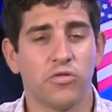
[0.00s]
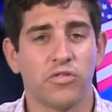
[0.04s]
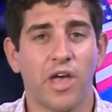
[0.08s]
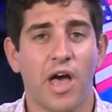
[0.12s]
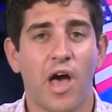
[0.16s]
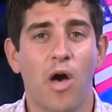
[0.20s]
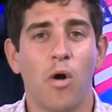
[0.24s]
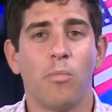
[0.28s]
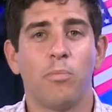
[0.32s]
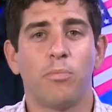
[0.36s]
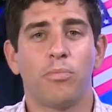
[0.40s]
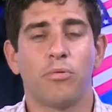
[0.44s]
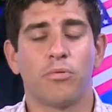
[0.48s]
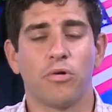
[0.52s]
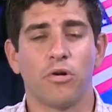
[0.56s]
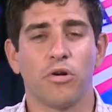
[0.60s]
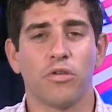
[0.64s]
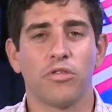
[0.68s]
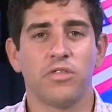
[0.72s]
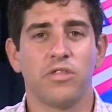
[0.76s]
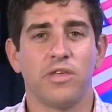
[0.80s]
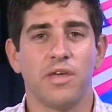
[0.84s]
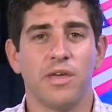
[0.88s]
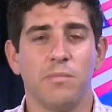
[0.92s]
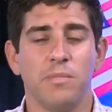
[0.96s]
how
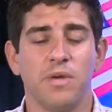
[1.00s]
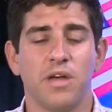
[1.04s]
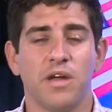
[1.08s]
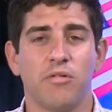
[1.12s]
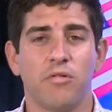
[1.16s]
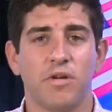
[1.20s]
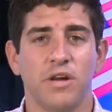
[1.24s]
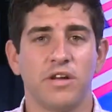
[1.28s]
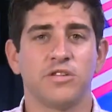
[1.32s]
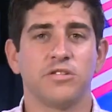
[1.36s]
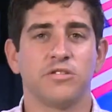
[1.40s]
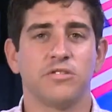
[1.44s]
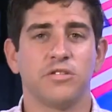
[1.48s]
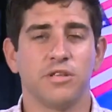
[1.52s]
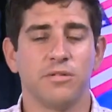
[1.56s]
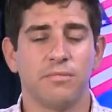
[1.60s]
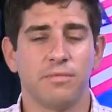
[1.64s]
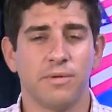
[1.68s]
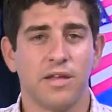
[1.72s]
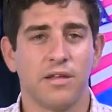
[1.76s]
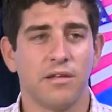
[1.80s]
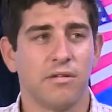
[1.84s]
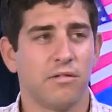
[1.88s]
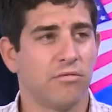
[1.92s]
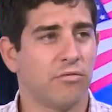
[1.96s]
broad the immigration
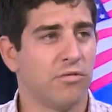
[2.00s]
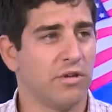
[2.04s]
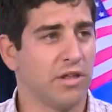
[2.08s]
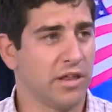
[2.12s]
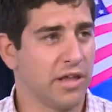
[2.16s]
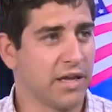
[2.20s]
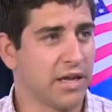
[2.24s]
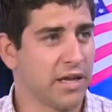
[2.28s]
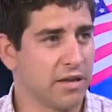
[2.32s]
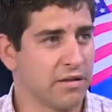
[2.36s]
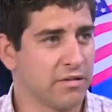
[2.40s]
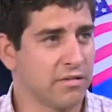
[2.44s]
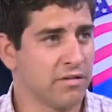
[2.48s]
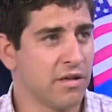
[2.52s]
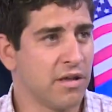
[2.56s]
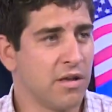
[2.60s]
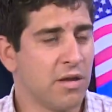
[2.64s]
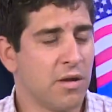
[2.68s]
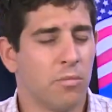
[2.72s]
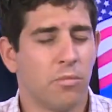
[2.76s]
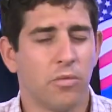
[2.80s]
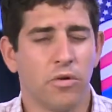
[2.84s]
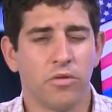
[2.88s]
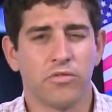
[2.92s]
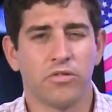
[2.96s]
debate really is.
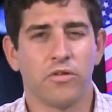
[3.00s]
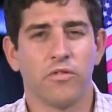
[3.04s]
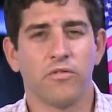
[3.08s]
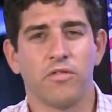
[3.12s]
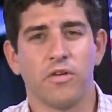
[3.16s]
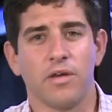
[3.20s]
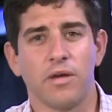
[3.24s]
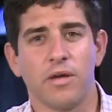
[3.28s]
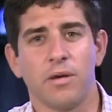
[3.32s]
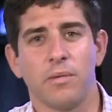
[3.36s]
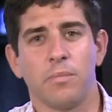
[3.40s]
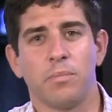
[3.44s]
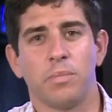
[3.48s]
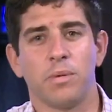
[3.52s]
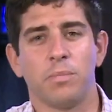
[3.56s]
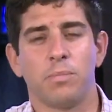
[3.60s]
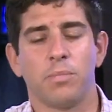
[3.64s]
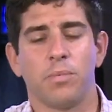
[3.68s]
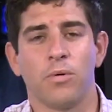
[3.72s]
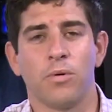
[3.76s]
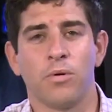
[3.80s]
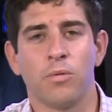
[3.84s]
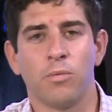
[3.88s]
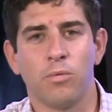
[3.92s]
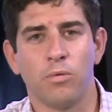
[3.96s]
Most of the
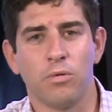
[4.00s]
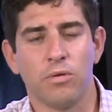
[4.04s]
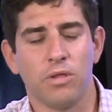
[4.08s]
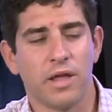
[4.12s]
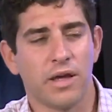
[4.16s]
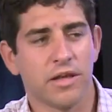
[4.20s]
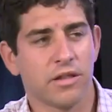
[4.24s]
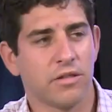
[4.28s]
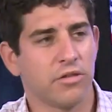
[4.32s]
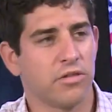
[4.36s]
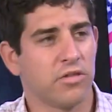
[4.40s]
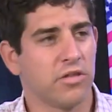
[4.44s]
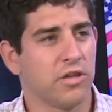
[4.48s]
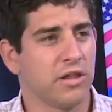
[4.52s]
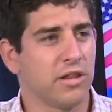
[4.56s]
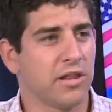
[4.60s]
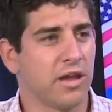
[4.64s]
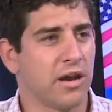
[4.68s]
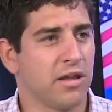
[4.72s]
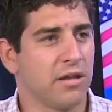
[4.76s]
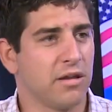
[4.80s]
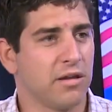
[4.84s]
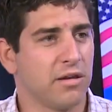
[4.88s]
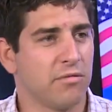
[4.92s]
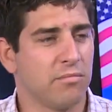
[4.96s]
people would like to think
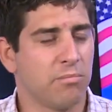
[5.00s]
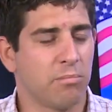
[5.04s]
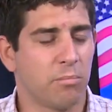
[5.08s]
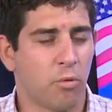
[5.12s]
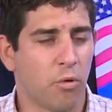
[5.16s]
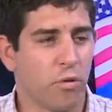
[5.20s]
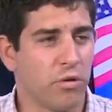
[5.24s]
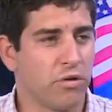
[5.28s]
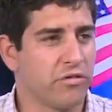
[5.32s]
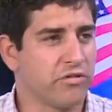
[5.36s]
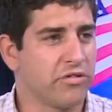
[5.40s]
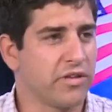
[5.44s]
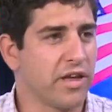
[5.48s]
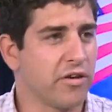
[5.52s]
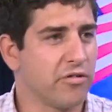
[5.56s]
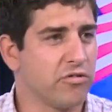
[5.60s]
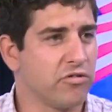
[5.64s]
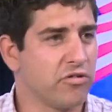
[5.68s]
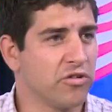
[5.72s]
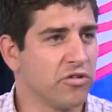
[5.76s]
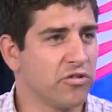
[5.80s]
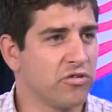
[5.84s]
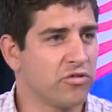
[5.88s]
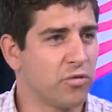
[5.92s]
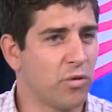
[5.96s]
that it boils
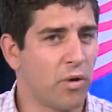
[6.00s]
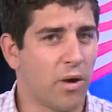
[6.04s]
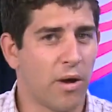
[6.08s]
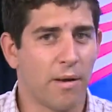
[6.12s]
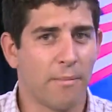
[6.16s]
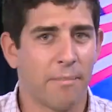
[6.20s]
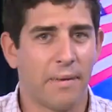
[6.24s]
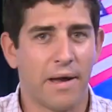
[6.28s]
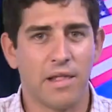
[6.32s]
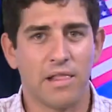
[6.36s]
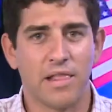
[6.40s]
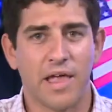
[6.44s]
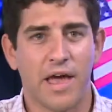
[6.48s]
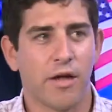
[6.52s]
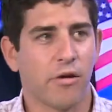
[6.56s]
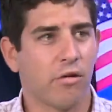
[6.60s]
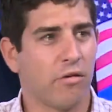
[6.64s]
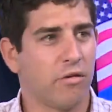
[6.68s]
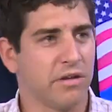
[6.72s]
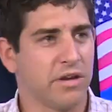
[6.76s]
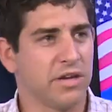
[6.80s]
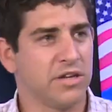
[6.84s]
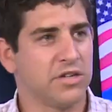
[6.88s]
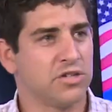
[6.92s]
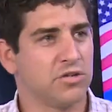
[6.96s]
down just to a
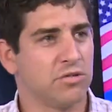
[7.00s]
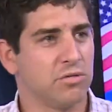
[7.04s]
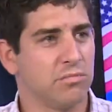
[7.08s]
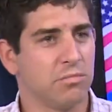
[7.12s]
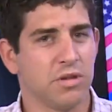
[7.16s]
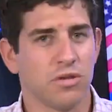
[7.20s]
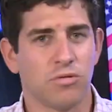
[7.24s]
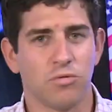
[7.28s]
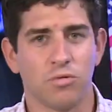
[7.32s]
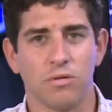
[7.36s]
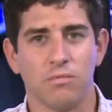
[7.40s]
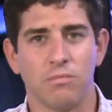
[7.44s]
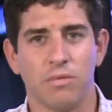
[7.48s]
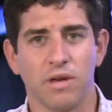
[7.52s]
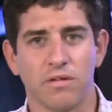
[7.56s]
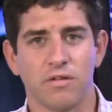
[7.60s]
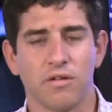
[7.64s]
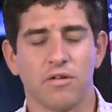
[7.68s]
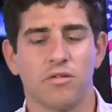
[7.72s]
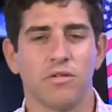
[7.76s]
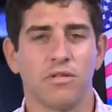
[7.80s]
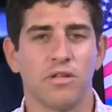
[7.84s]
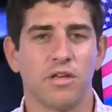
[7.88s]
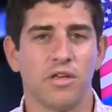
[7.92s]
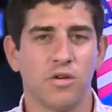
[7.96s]
bilateral issue in between
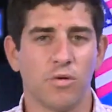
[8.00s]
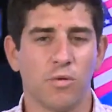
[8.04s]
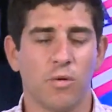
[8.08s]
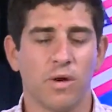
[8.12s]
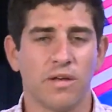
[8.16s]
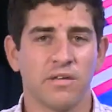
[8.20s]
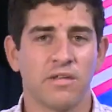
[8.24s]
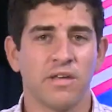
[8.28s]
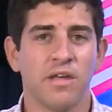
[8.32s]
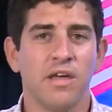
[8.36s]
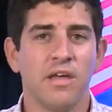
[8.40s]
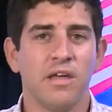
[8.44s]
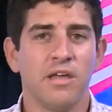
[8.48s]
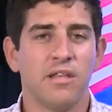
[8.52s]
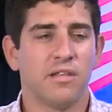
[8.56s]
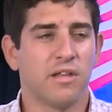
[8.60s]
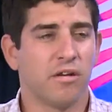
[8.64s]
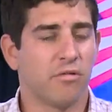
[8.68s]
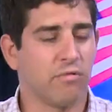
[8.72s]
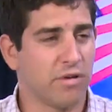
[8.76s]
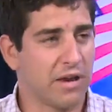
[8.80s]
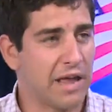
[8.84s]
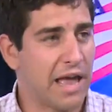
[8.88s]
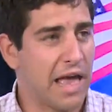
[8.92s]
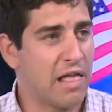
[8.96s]
Mexico and the U.S.
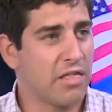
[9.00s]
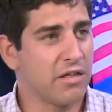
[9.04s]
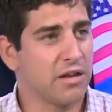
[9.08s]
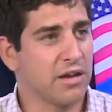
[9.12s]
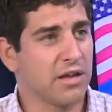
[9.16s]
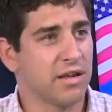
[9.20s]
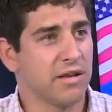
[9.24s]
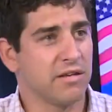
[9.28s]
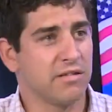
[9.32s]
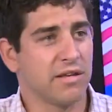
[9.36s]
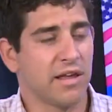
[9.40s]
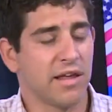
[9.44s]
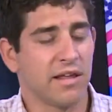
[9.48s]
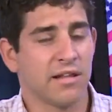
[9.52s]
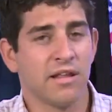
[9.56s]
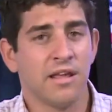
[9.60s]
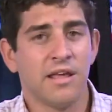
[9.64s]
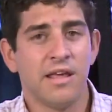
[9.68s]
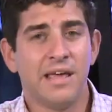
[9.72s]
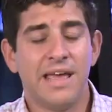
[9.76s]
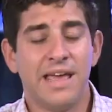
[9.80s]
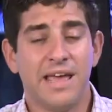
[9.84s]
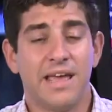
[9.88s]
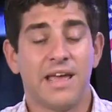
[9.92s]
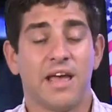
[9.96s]
The reality is that
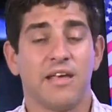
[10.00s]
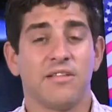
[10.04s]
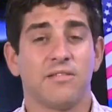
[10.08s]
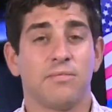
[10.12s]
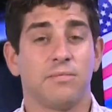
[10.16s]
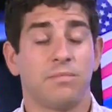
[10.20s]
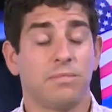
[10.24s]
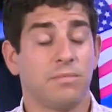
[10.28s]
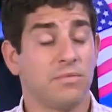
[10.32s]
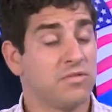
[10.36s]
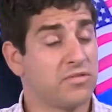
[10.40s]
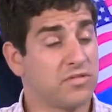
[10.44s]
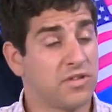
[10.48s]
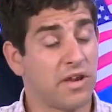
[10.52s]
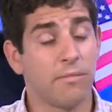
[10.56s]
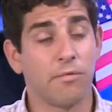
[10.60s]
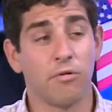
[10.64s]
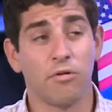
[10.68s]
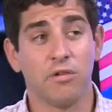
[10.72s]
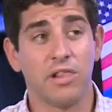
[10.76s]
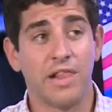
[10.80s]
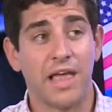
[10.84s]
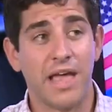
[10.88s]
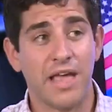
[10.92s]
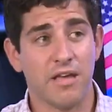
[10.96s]
it has
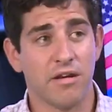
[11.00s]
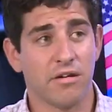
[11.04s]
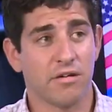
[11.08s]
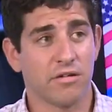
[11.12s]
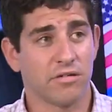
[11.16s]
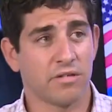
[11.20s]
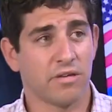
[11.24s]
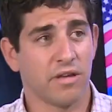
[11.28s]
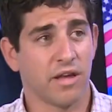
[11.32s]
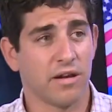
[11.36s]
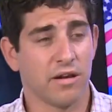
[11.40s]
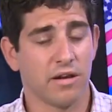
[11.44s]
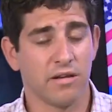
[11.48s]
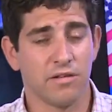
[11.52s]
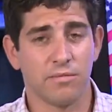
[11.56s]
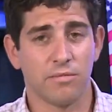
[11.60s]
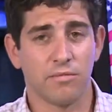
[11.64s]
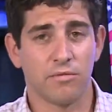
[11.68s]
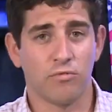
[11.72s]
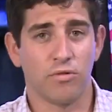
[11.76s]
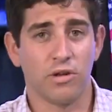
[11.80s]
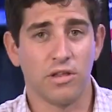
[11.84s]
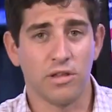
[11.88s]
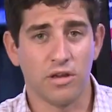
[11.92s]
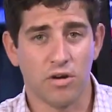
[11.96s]
several layers and it's
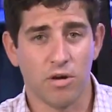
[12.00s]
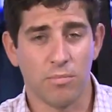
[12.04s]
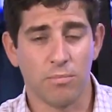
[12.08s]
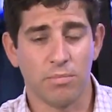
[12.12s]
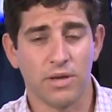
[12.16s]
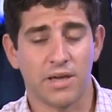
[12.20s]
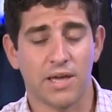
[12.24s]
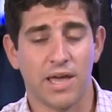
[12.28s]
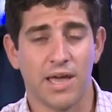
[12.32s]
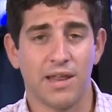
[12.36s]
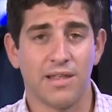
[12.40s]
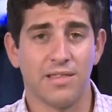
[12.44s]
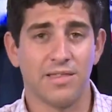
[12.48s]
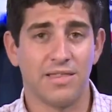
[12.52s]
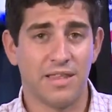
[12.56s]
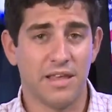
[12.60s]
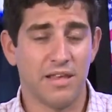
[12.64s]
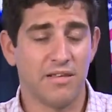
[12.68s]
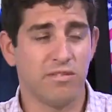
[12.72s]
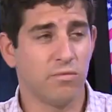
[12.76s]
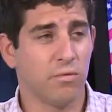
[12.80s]
really complicated. This